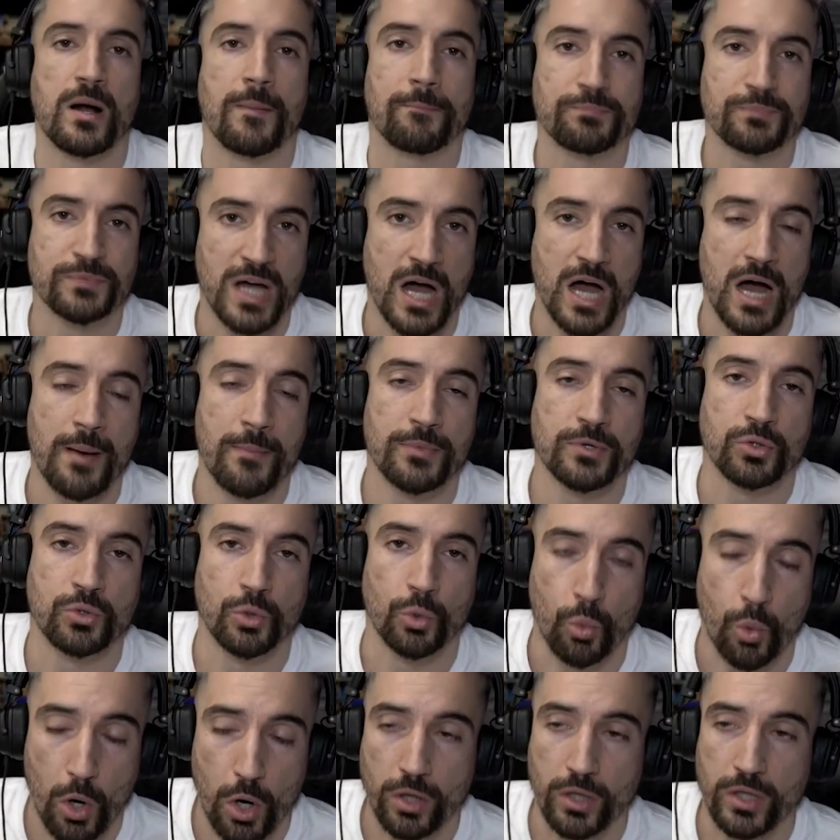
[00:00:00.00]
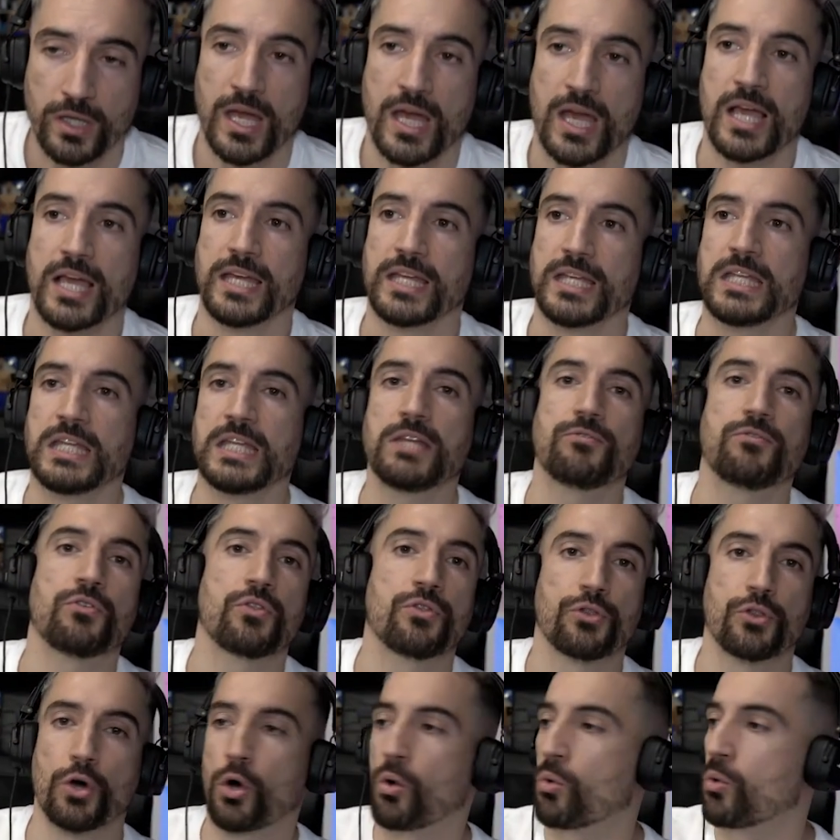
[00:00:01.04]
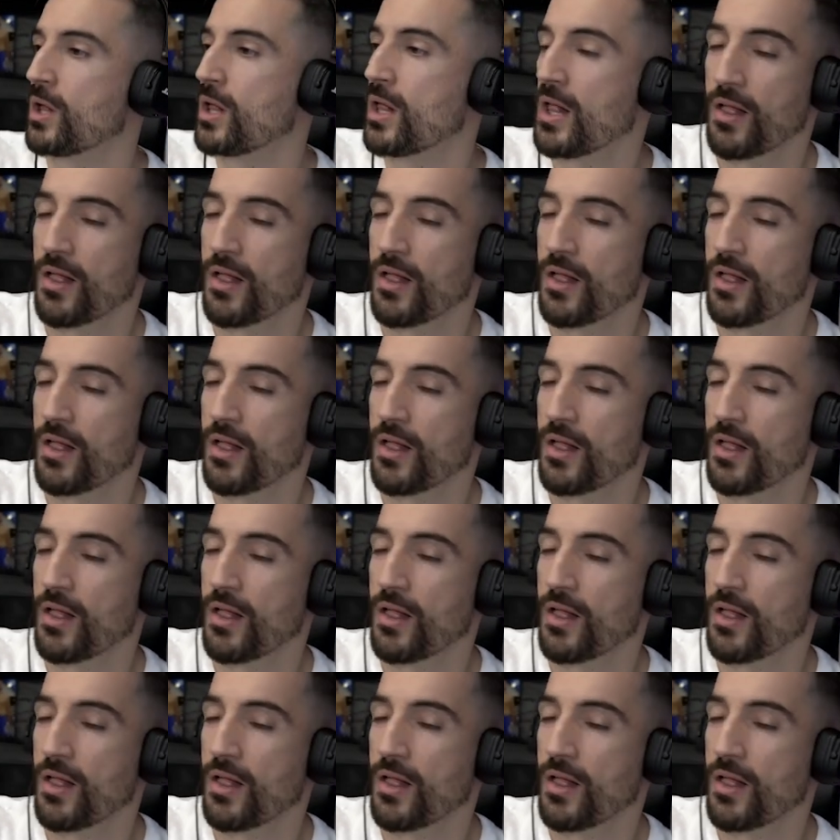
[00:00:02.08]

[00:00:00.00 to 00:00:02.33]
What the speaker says: abdominal work, even though